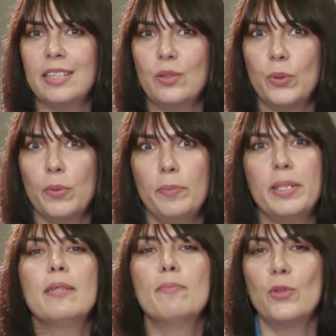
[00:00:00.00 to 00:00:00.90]
we will
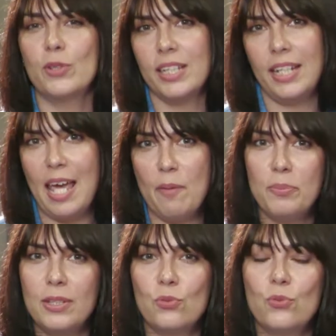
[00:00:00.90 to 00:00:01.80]
be more than
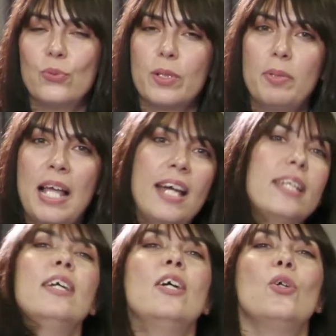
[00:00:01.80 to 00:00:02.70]
happy to
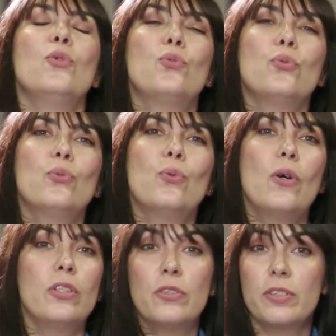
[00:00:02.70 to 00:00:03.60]
reply to
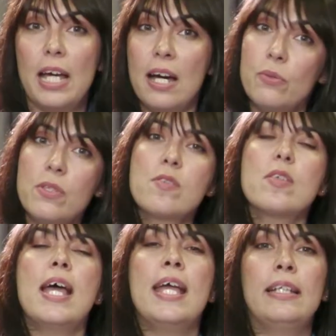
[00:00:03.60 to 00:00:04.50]
all your doubts.
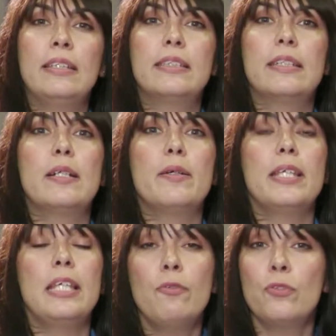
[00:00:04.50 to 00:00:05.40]
And
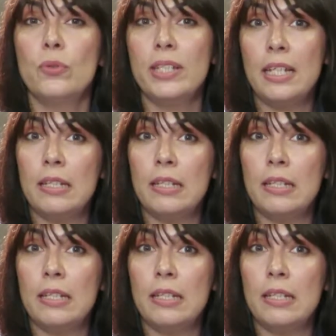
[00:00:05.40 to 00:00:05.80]
if you need